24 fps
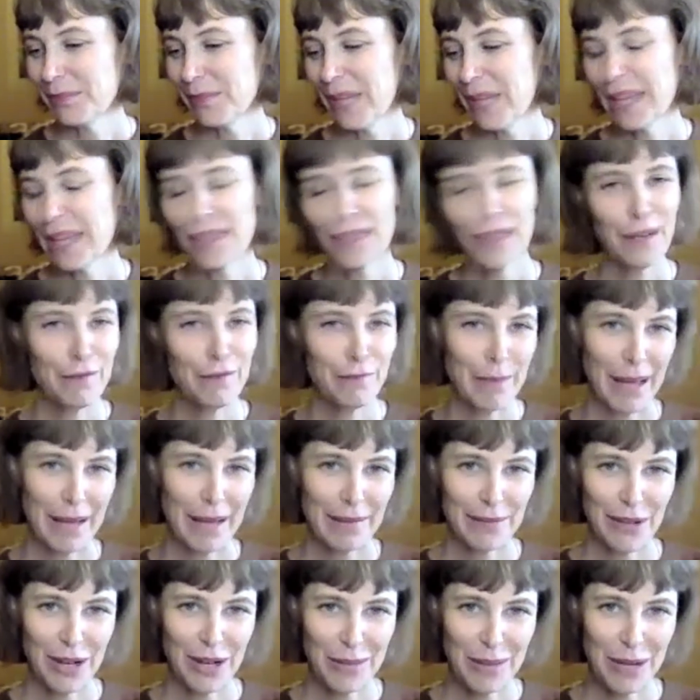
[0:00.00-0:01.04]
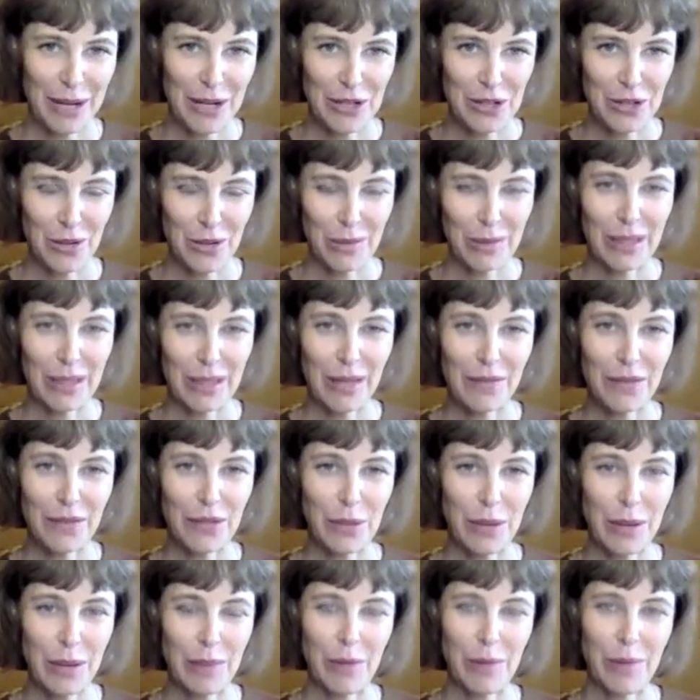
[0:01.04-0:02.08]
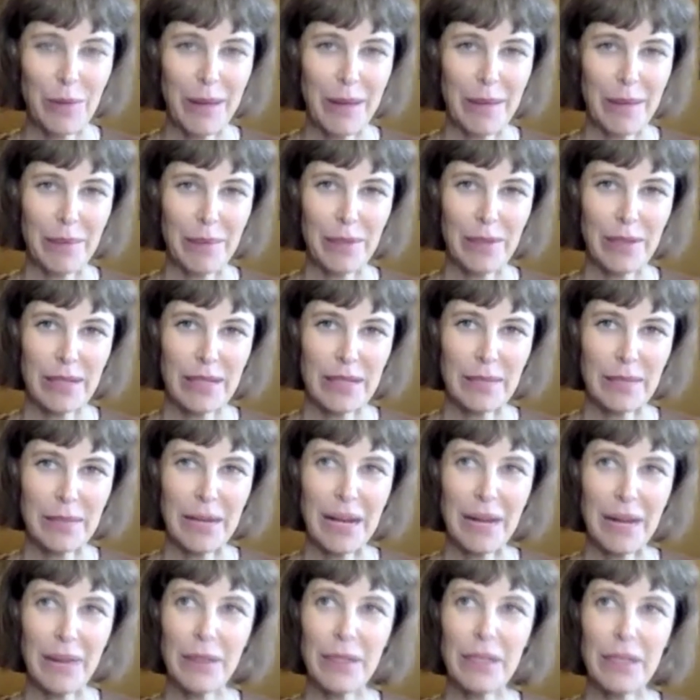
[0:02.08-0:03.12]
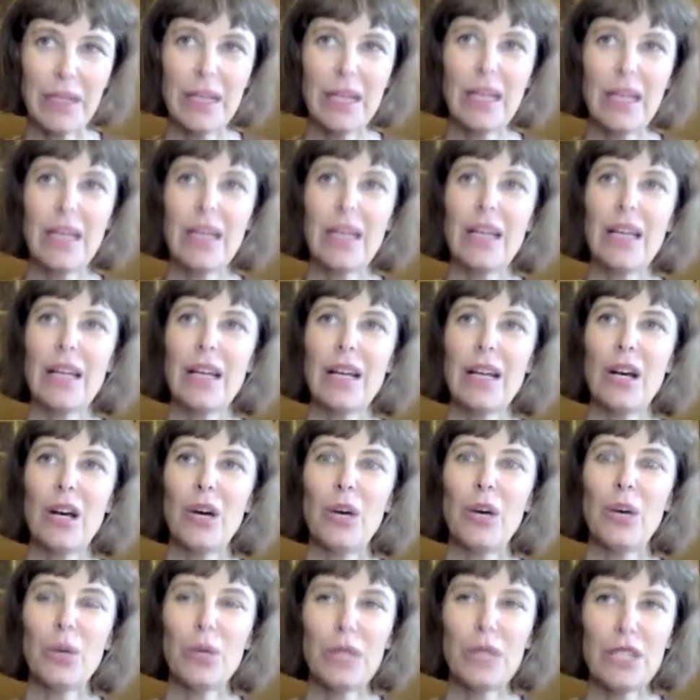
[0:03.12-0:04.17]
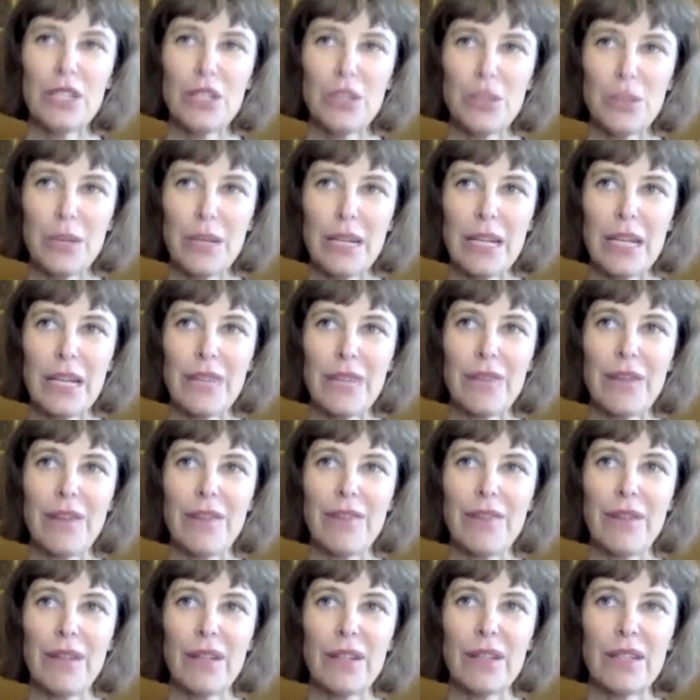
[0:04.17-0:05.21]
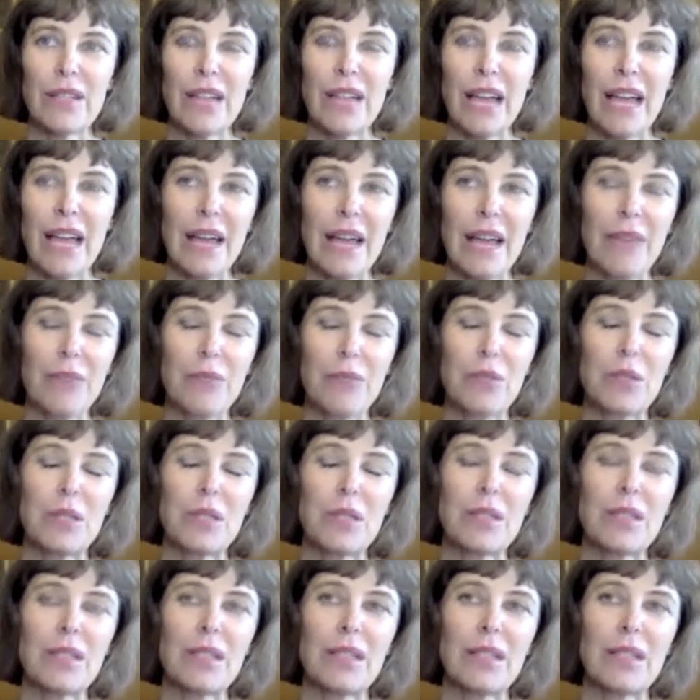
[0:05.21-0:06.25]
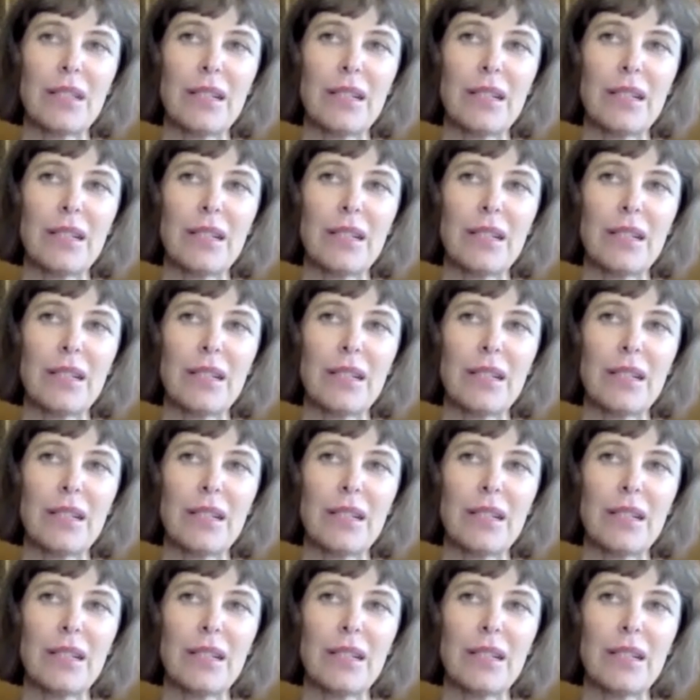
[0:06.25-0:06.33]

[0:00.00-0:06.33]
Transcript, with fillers: And love that very much. So I would love to write more bat books, but I would only do it if I felt I was